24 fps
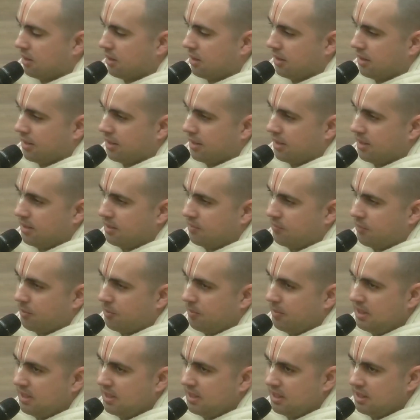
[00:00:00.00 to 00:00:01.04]
And for
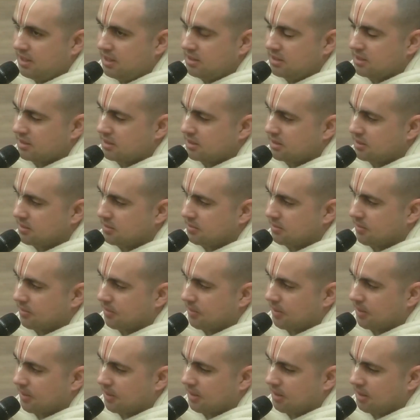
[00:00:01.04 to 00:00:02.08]
many days,
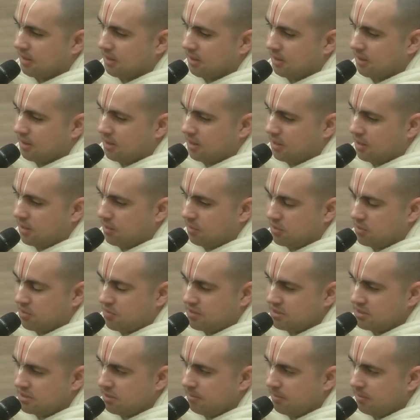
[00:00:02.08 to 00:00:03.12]
he was
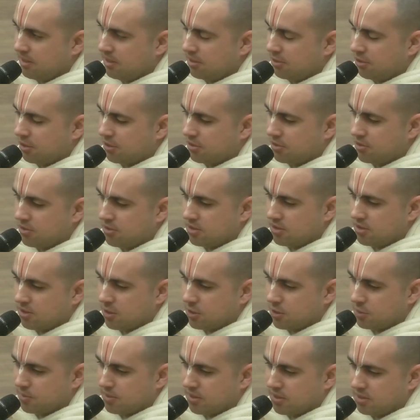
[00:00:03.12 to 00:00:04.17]
visiting many doctors and
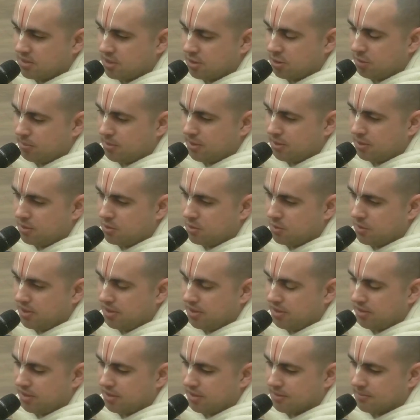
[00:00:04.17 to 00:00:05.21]
hospitals, and nobody would do
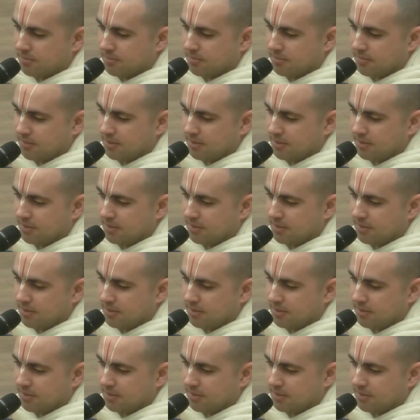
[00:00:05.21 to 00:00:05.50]
anything.